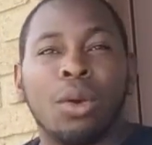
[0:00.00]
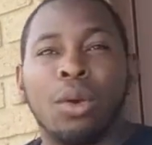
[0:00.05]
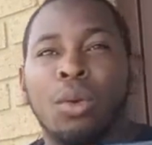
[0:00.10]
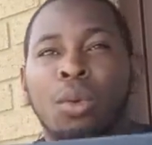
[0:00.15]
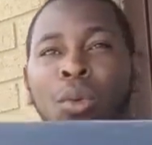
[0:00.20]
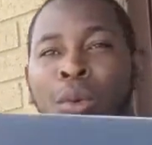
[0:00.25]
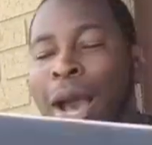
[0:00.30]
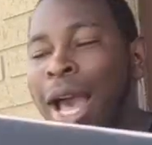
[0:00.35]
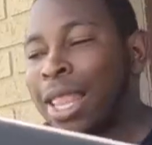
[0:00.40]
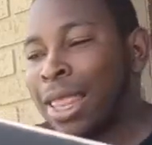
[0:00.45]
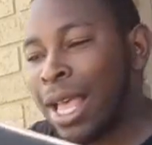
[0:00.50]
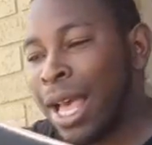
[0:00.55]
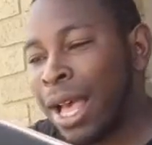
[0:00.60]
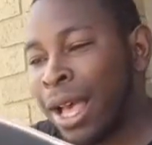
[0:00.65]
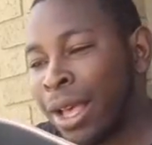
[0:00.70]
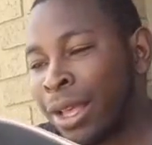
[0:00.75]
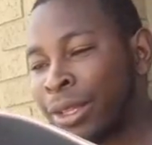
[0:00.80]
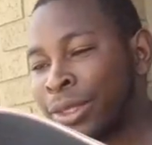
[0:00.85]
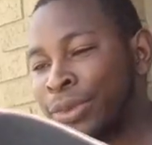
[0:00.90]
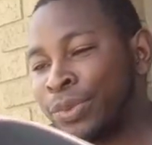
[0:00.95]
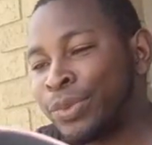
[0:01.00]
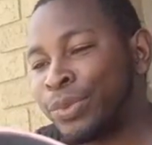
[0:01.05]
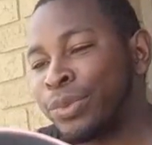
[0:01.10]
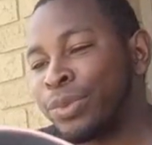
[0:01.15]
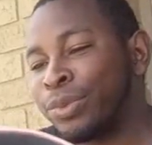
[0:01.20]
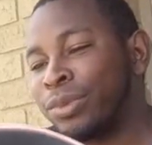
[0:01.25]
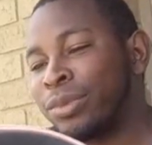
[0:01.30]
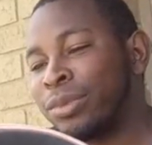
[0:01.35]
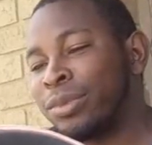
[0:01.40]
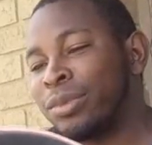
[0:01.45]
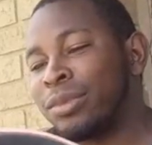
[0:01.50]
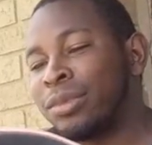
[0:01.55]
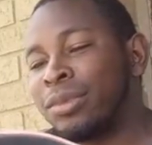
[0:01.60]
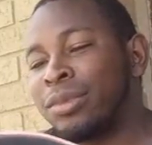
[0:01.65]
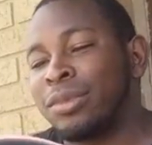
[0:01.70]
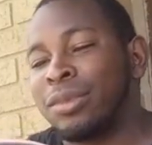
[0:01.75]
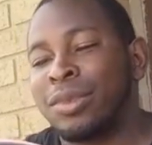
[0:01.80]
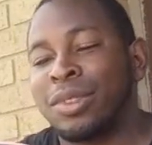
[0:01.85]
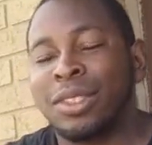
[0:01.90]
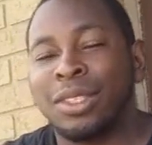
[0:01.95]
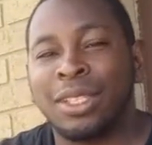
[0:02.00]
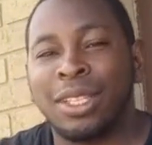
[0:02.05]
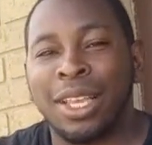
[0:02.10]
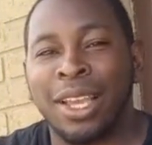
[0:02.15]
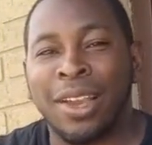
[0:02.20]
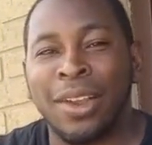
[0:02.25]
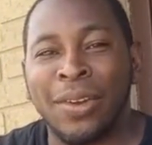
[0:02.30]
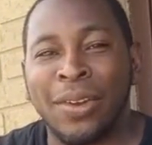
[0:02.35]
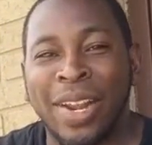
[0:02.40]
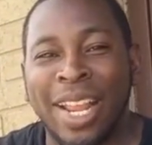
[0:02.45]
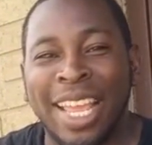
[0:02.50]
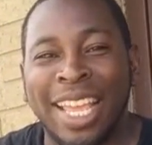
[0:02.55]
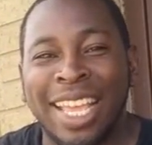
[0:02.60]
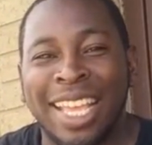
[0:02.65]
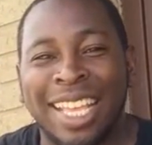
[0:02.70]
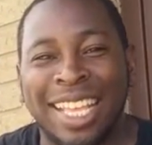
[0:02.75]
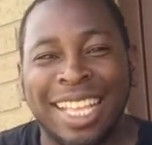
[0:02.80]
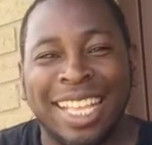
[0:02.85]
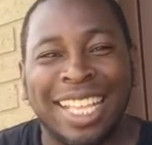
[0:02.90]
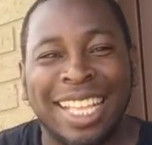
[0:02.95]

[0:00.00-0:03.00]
Voila. All right.